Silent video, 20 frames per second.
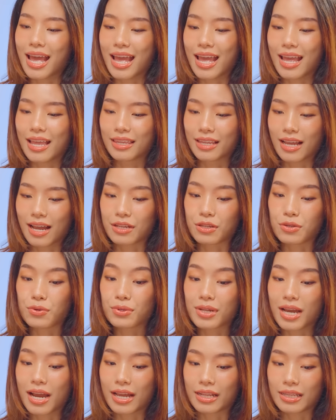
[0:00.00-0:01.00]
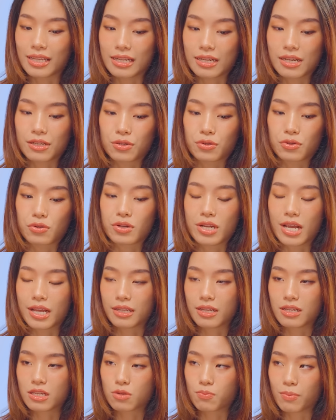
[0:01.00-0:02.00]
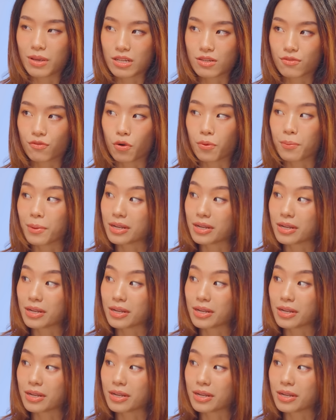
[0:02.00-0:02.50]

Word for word: And I knew that I needed to create this space for